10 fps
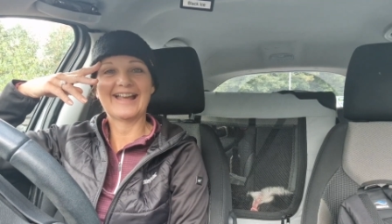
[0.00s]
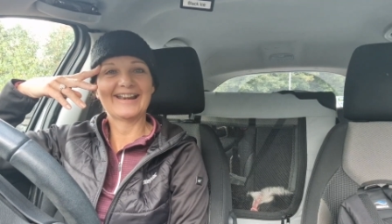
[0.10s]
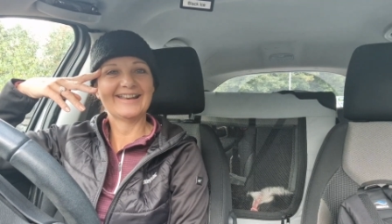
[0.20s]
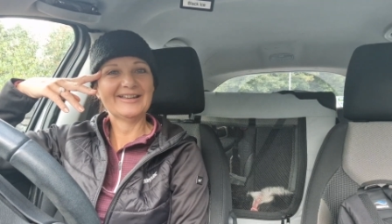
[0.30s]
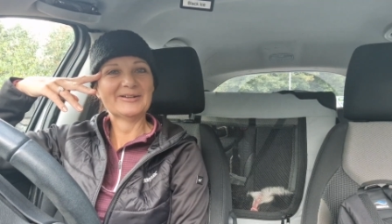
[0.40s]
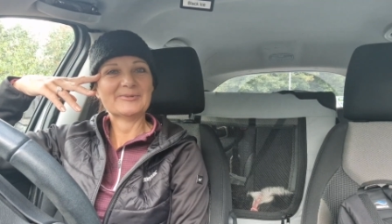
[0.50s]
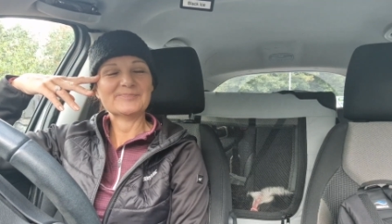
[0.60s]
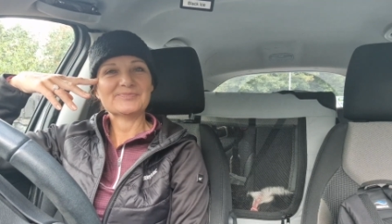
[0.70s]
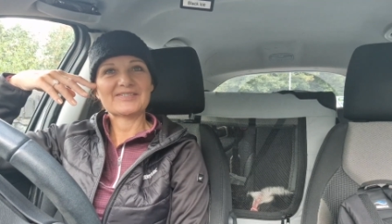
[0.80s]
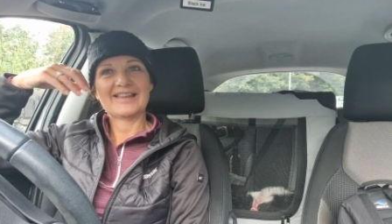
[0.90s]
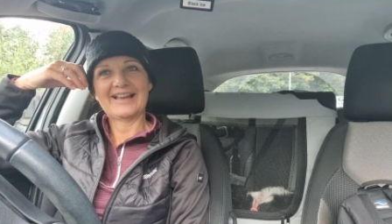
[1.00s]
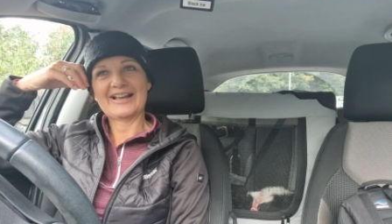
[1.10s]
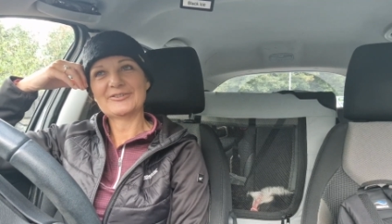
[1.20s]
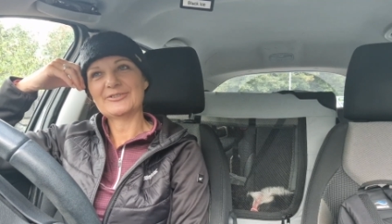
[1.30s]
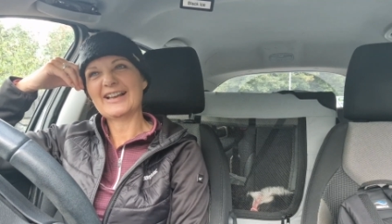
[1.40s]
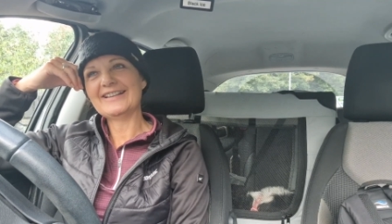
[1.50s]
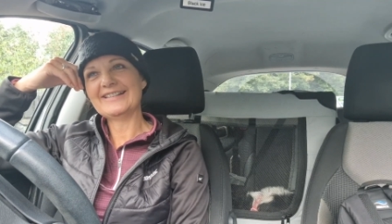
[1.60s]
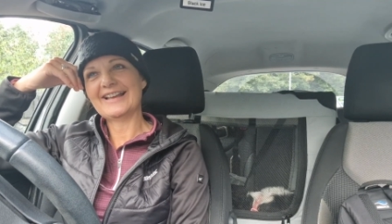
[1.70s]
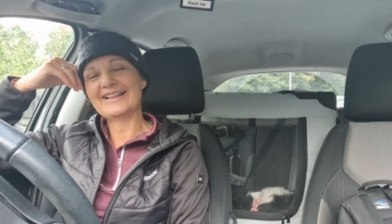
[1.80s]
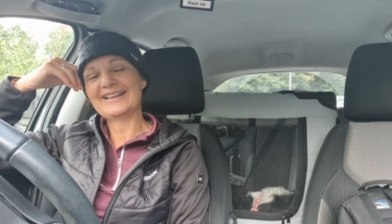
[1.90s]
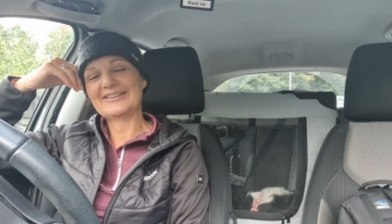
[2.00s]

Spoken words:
and I find that